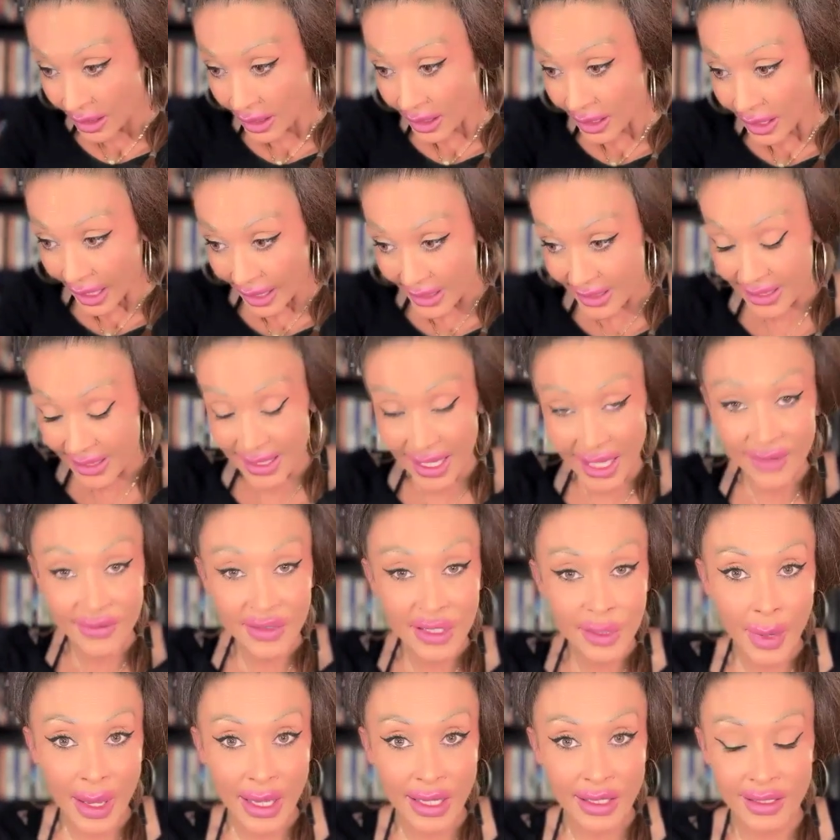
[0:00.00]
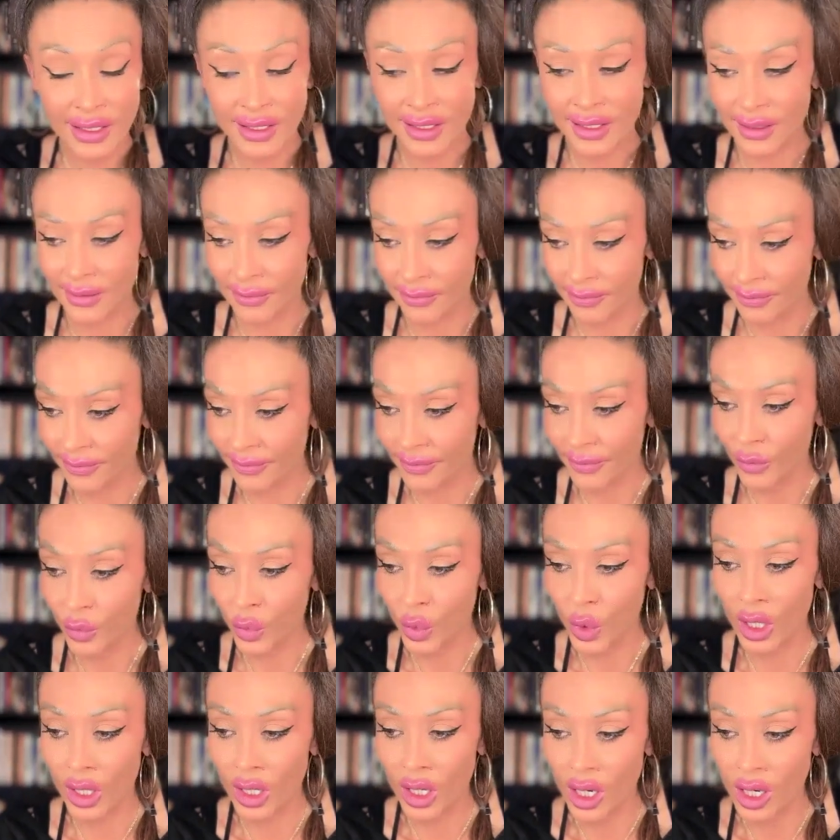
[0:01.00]
a safe space
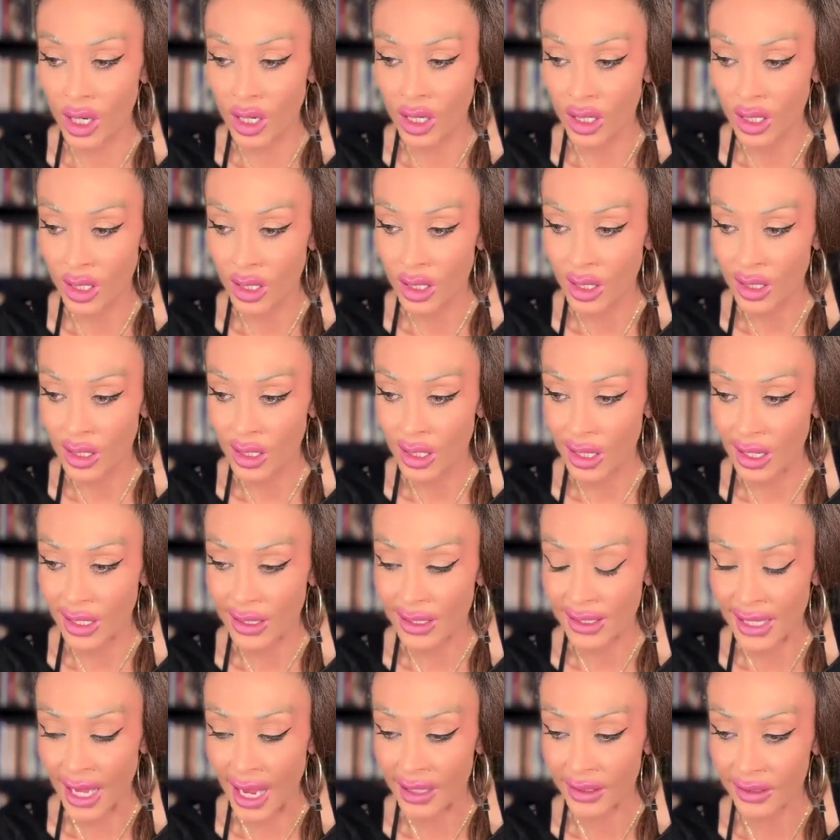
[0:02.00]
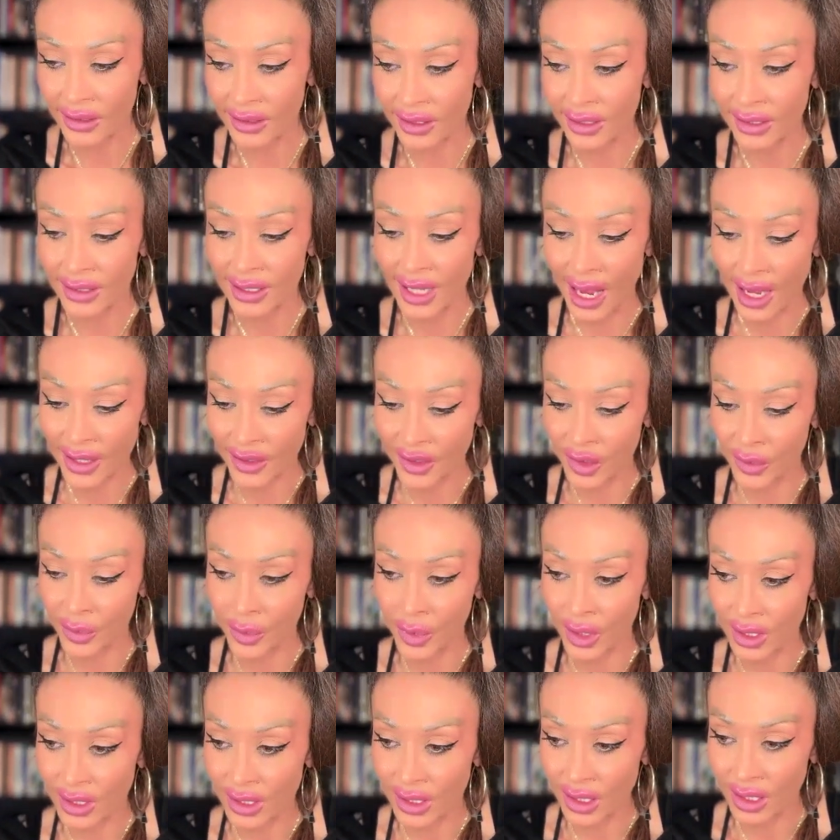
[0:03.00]
where a Saturn and Cancer
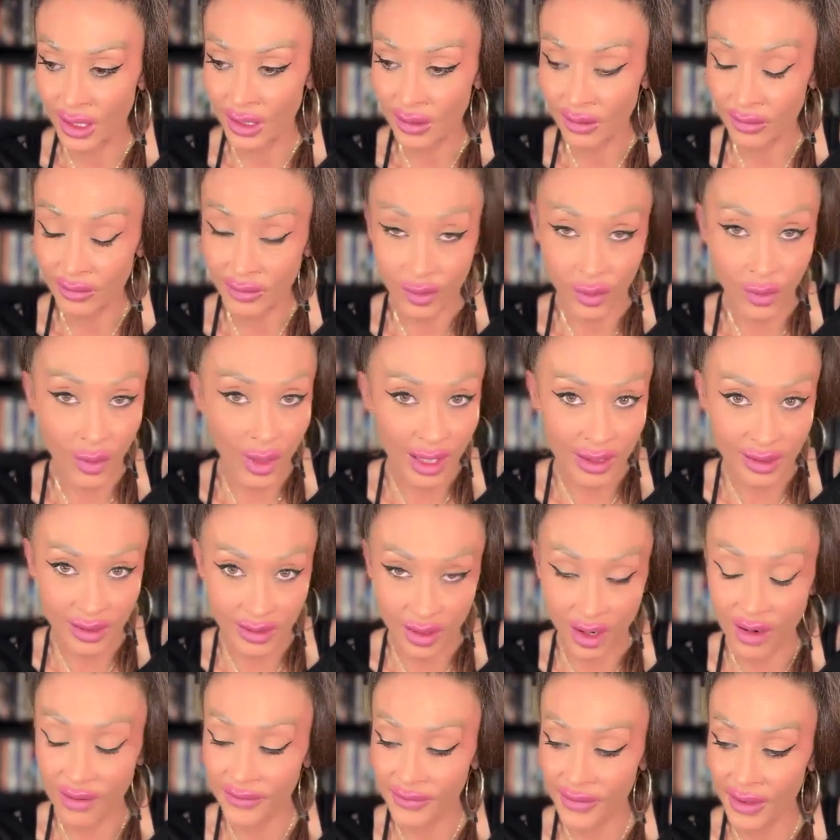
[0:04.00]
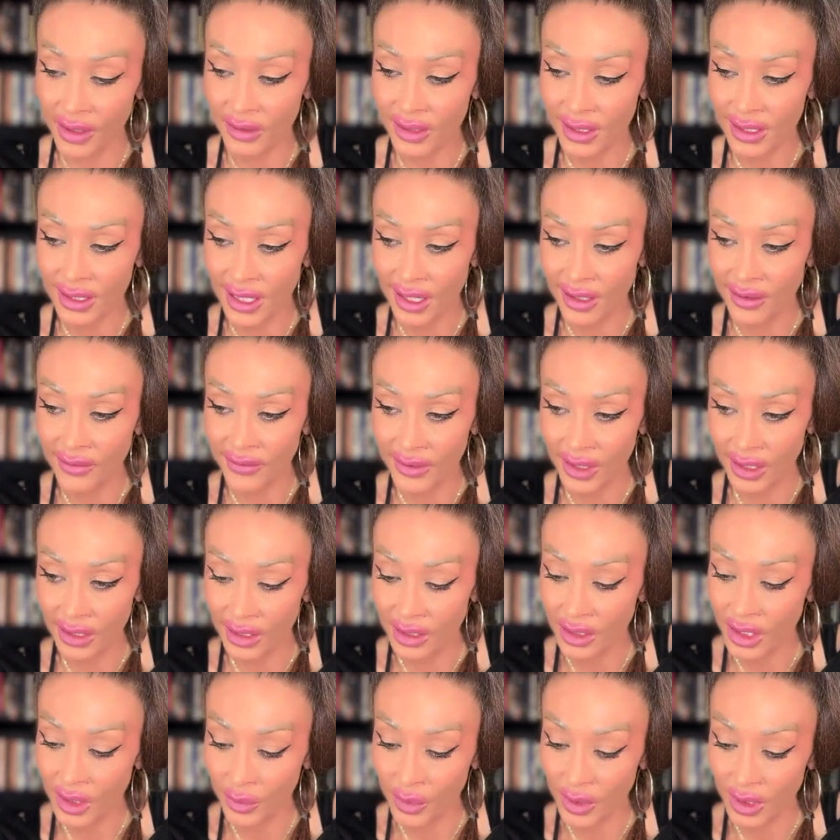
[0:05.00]
person who has not felt safe, they
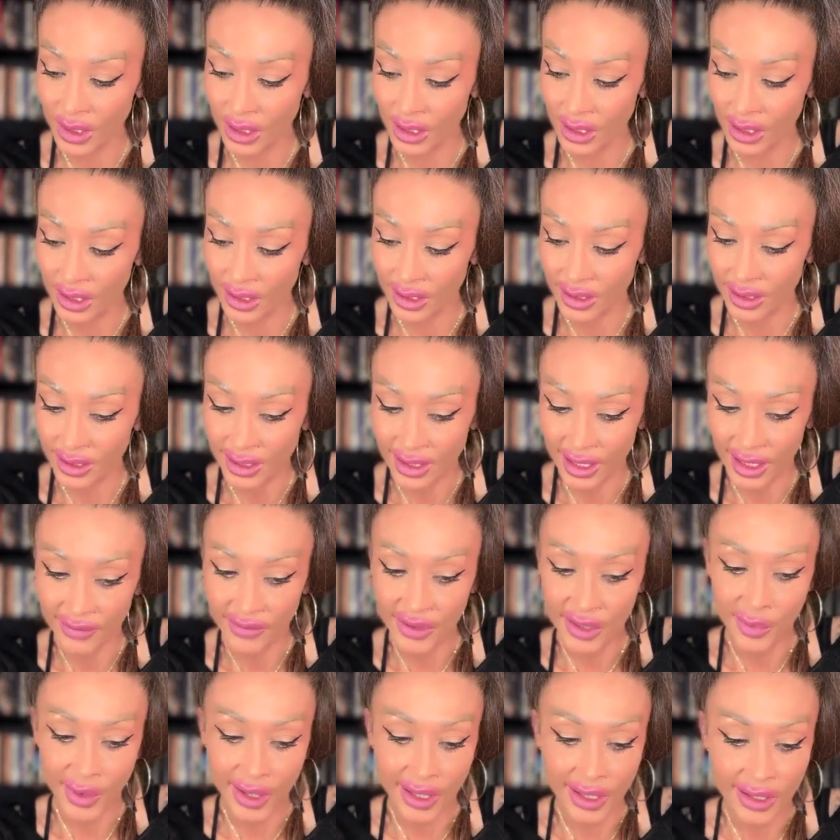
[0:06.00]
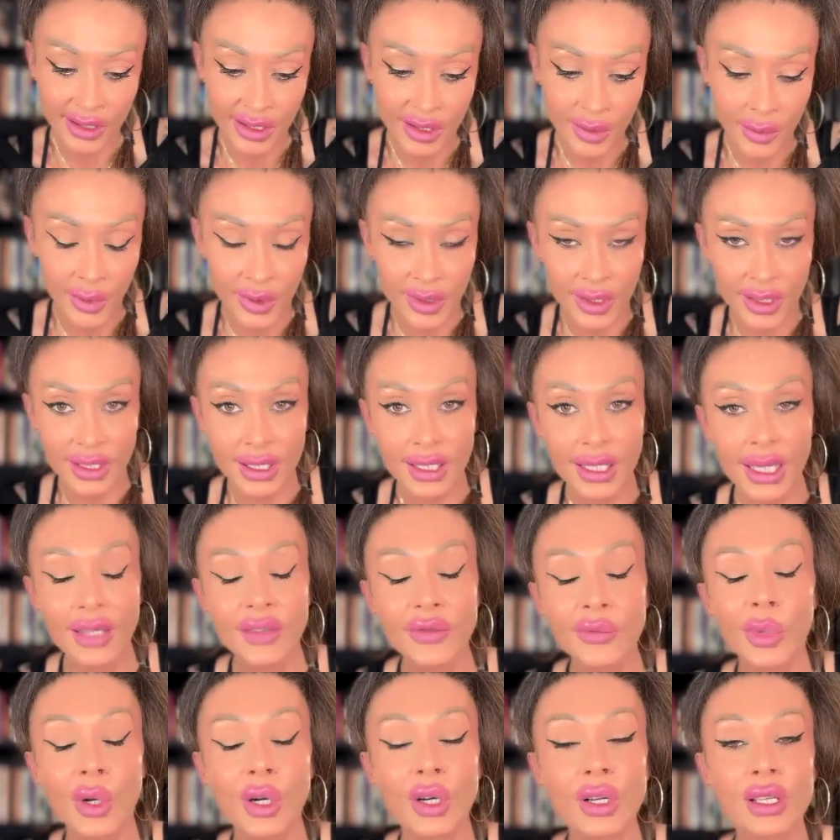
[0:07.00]
need to be in a safe space with a
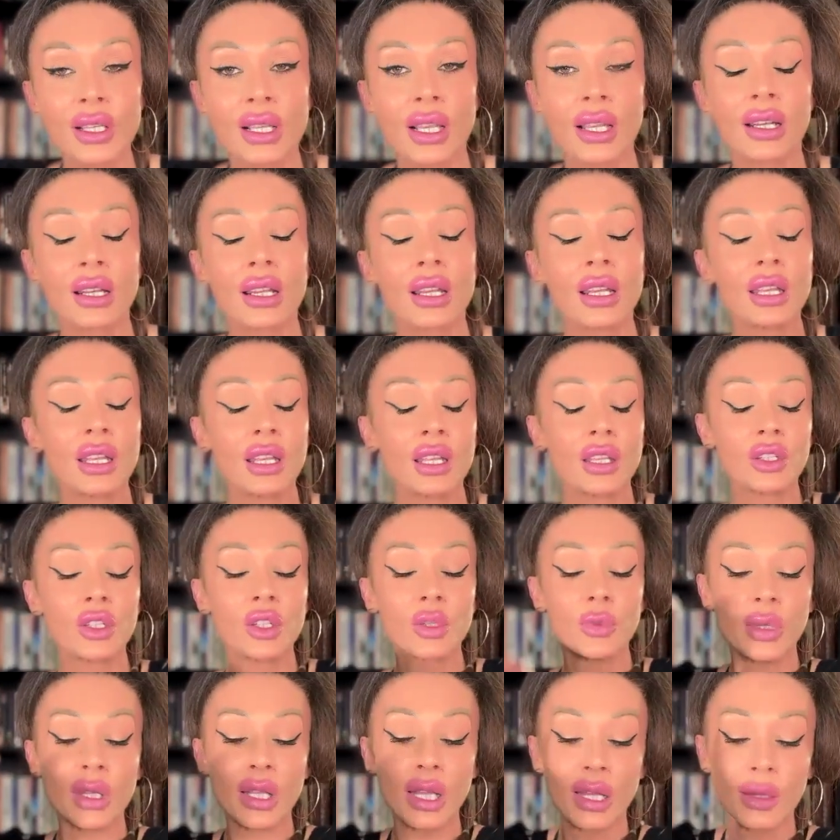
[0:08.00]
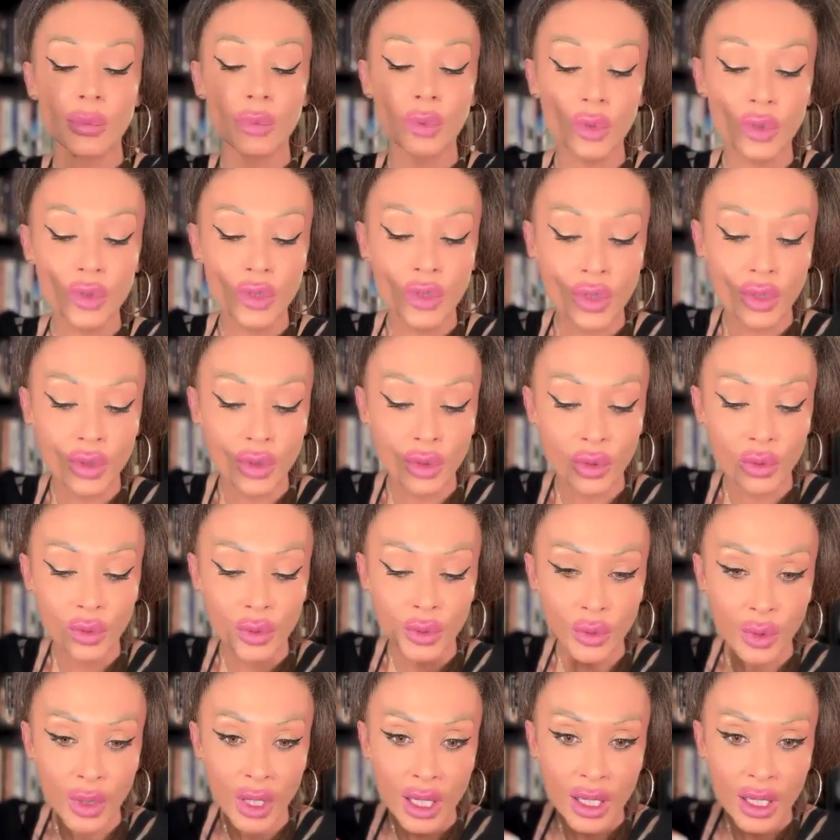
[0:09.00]
safe person to be able
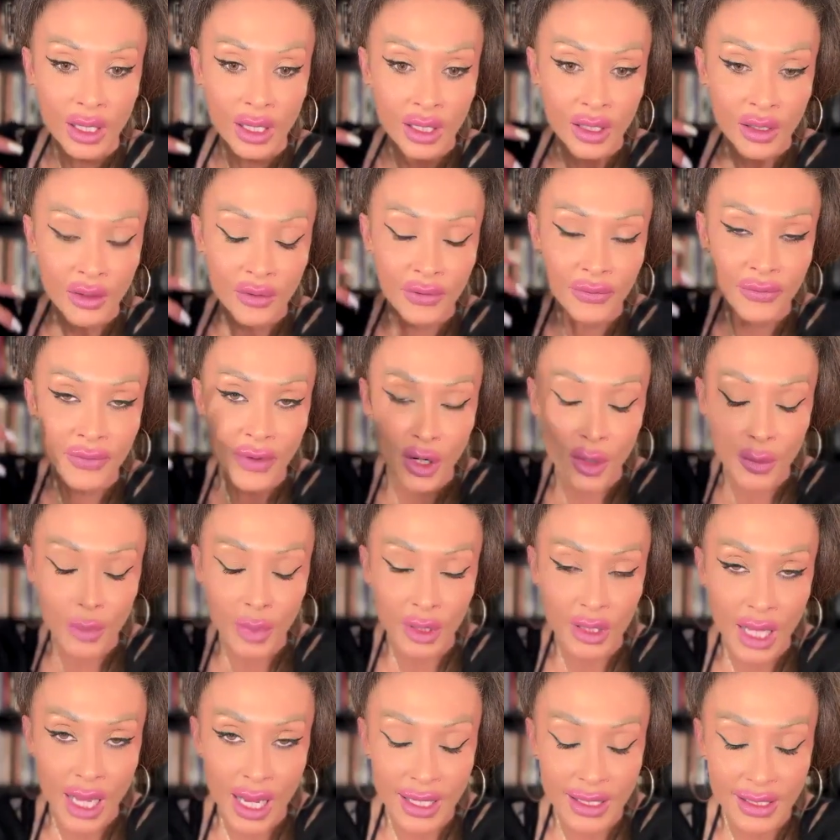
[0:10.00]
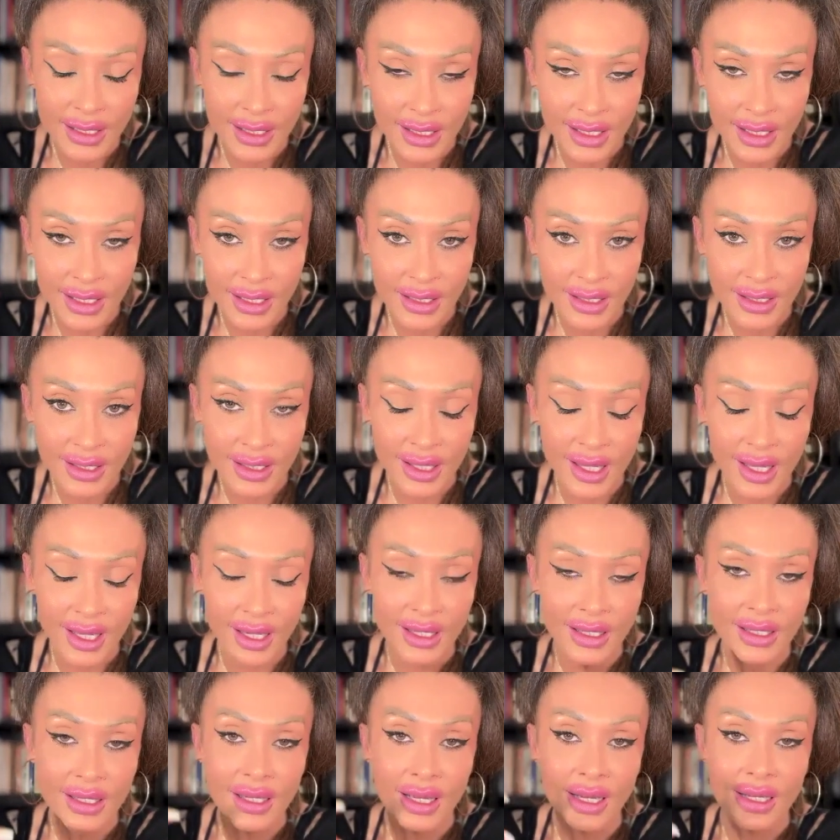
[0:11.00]
to verbalize these
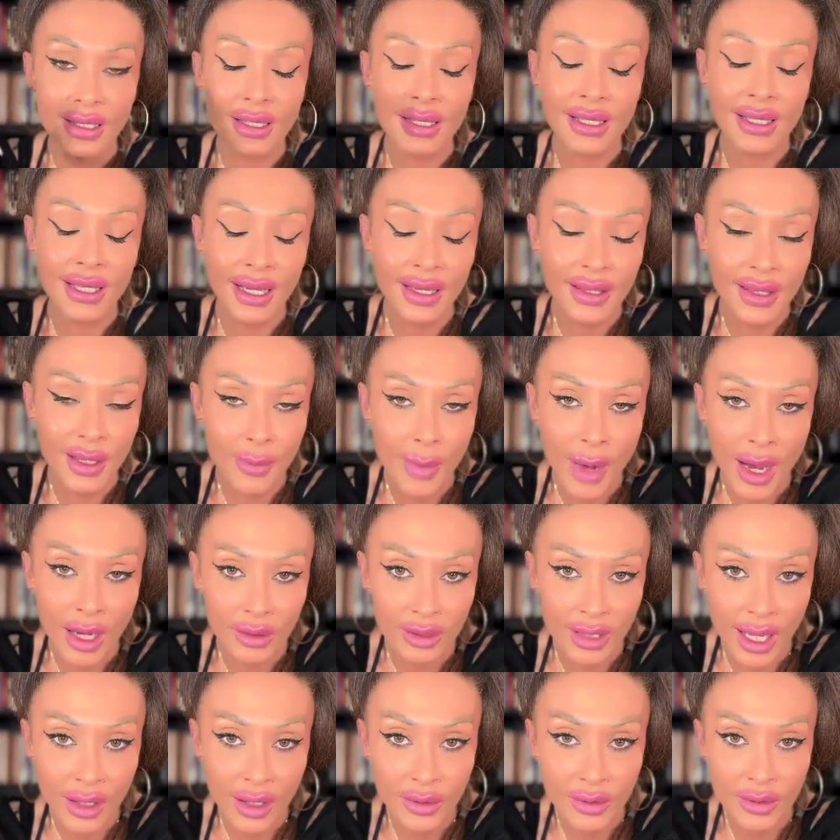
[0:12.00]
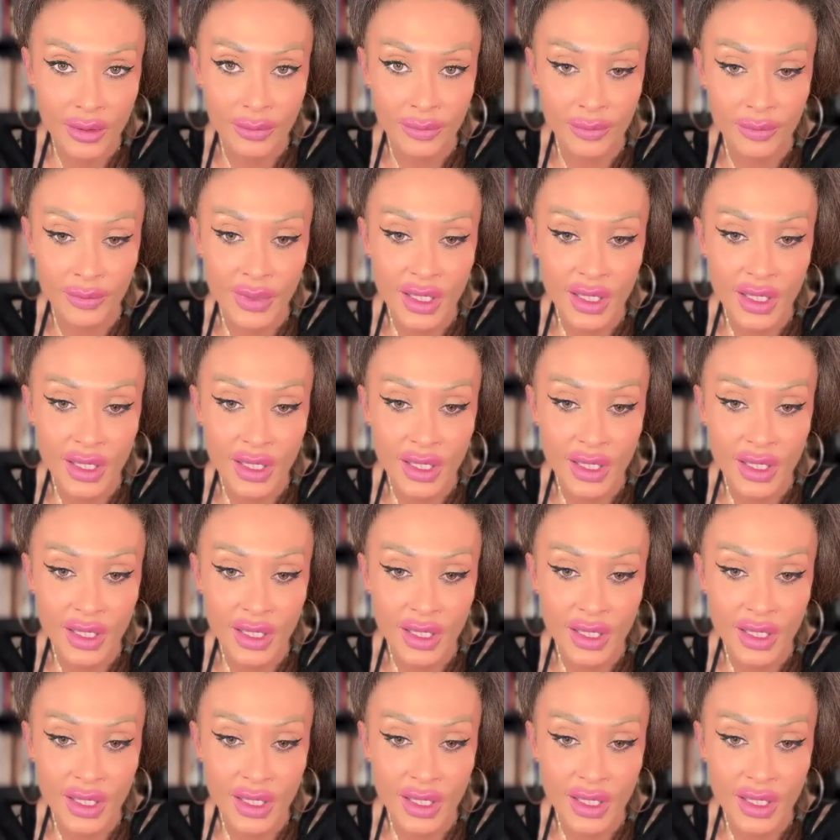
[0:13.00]
things and say them out loud.